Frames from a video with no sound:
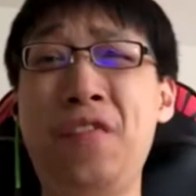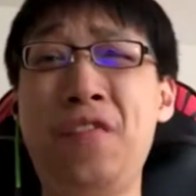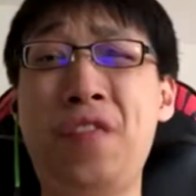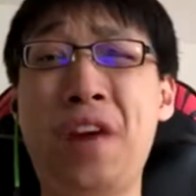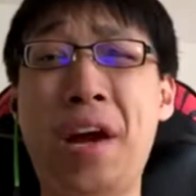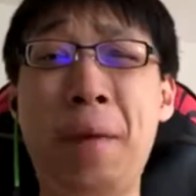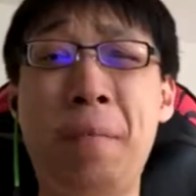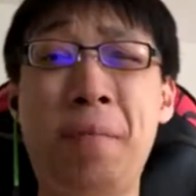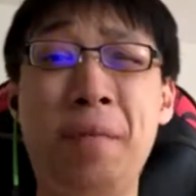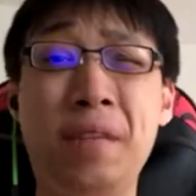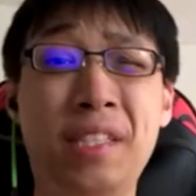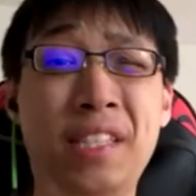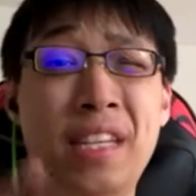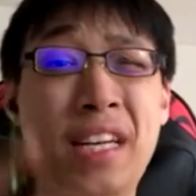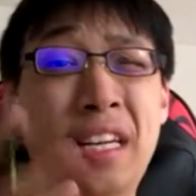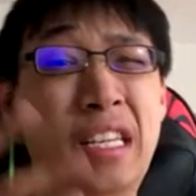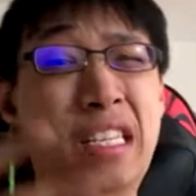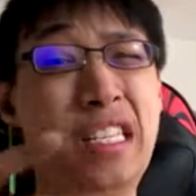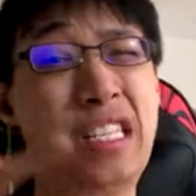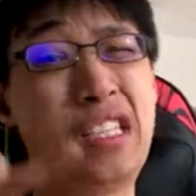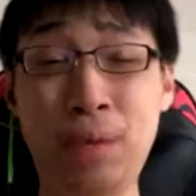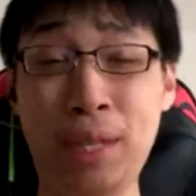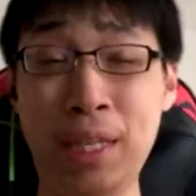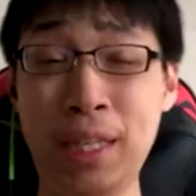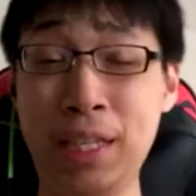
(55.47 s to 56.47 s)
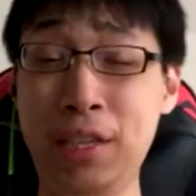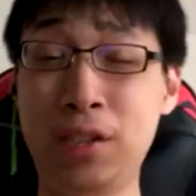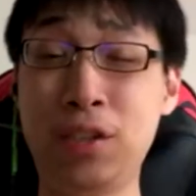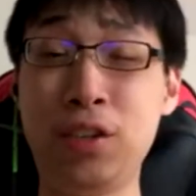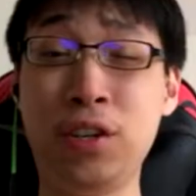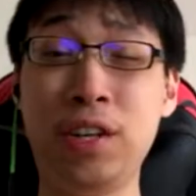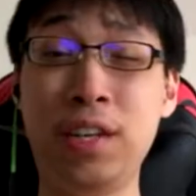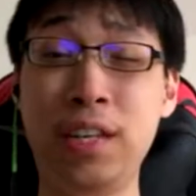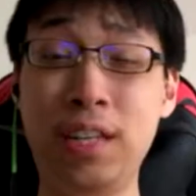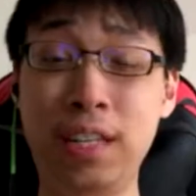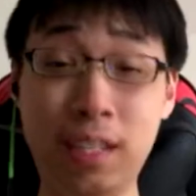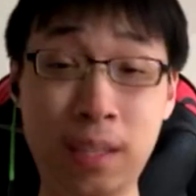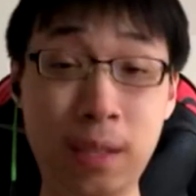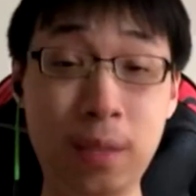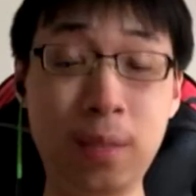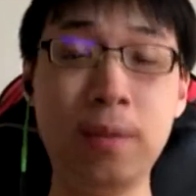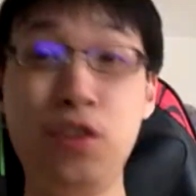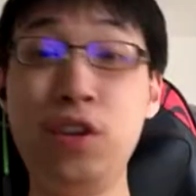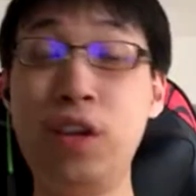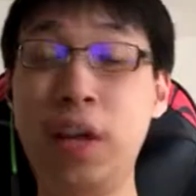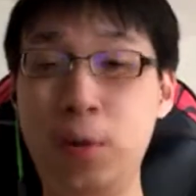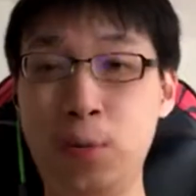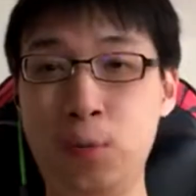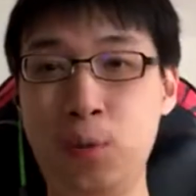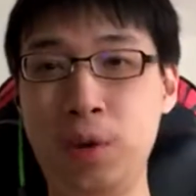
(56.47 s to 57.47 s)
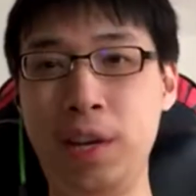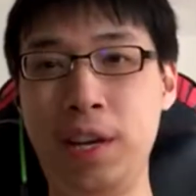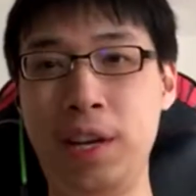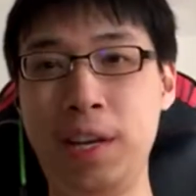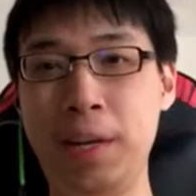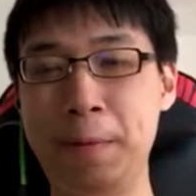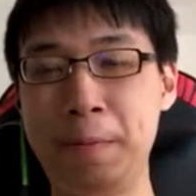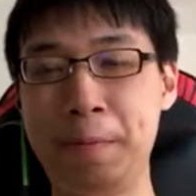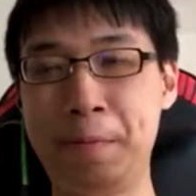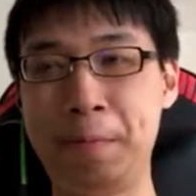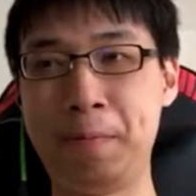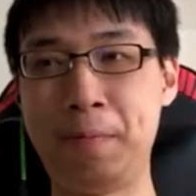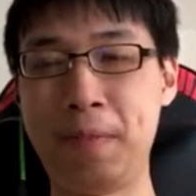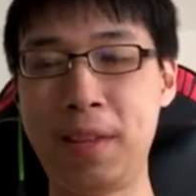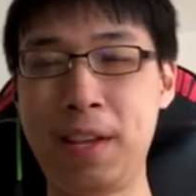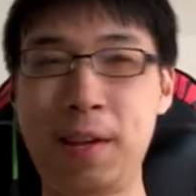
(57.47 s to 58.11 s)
85%, pretty good. You can read it.